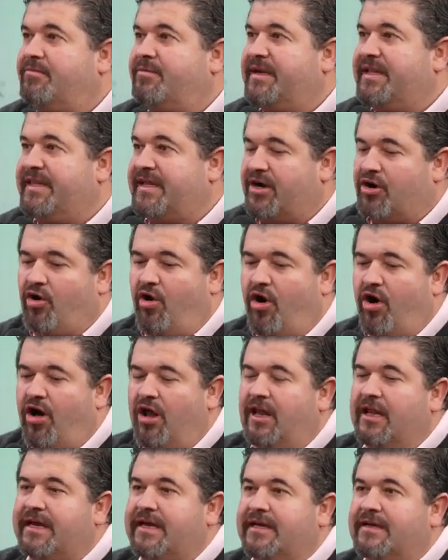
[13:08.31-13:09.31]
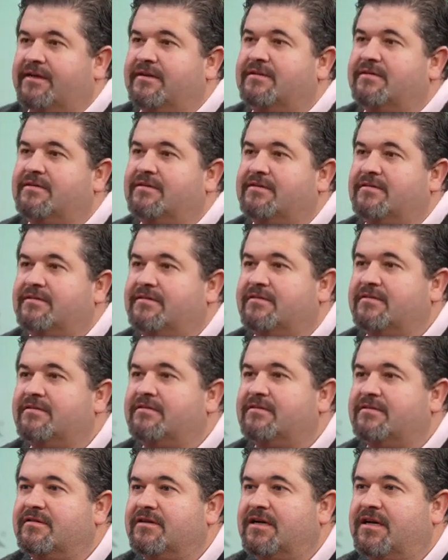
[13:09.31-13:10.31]
but the calling
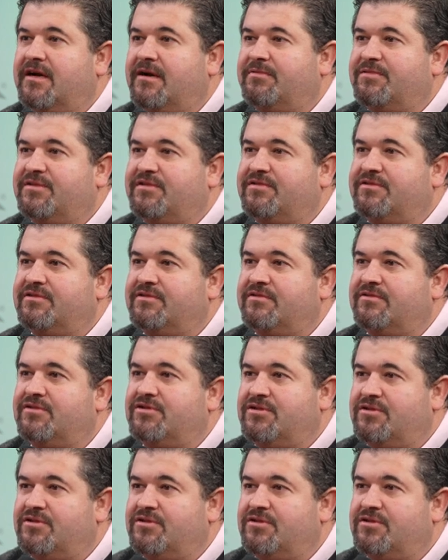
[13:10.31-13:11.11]
comes